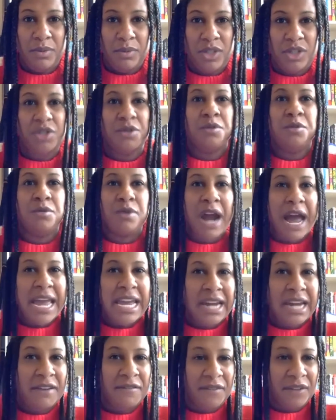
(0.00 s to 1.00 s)
to
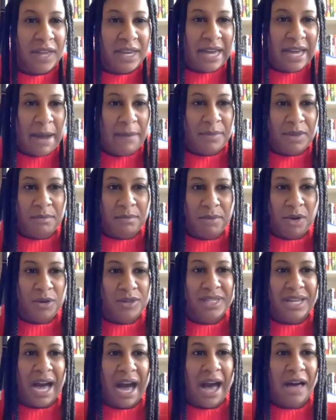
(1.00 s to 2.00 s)
write, I feel like I'm the
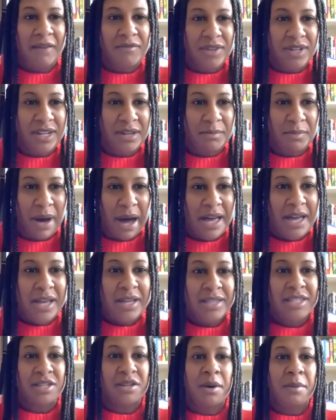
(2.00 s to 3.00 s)
most confident.
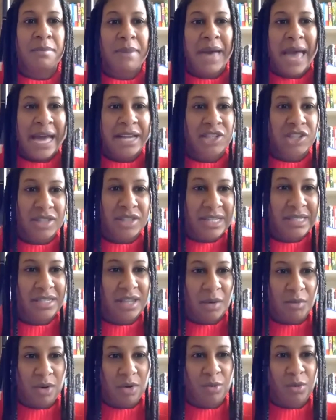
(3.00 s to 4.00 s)
To imagine that
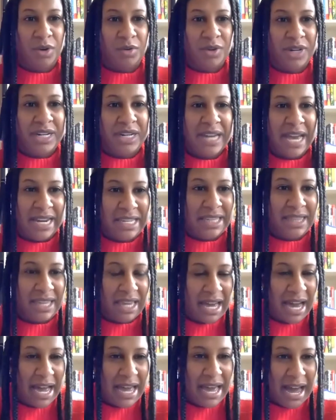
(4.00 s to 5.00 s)
someone would read
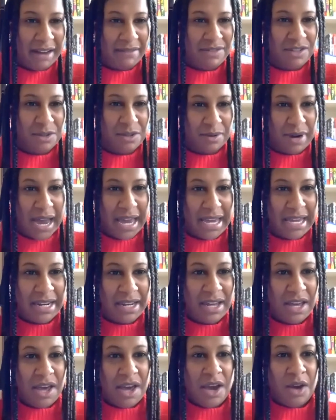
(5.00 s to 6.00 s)
anything I have to write
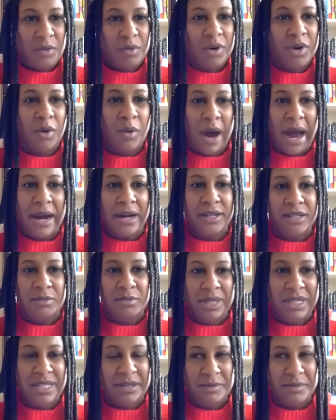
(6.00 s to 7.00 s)
requires
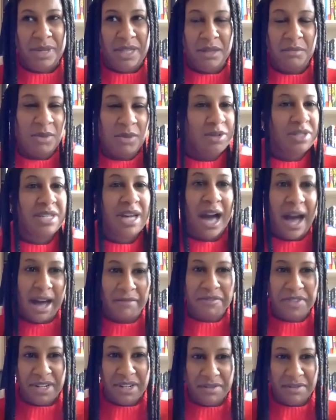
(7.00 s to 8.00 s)
me to be the most
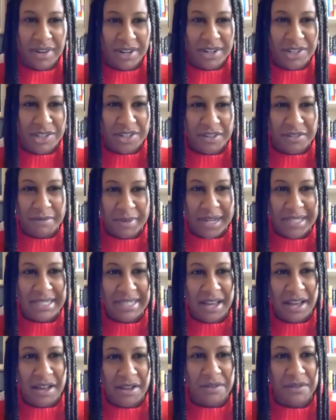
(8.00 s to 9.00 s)
confident version of
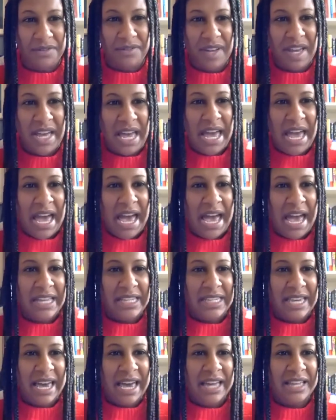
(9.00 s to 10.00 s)
myself.
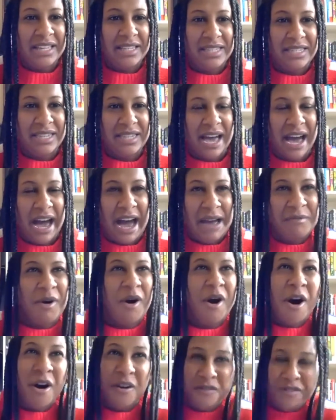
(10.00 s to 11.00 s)
And yet I'm
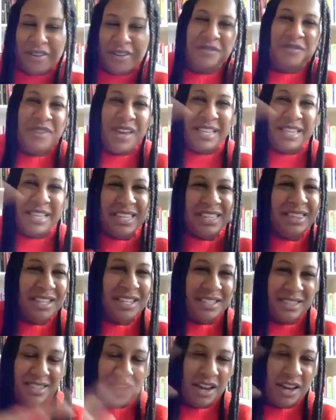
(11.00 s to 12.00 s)
often facing the
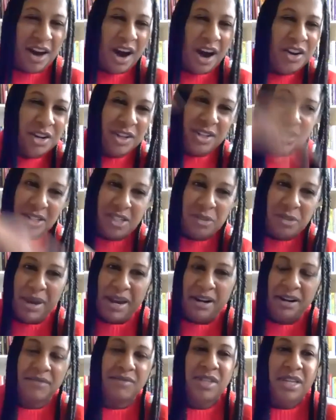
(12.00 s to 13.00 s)
utter
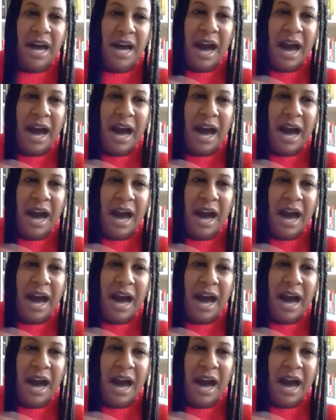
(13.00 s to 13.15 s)
despair of the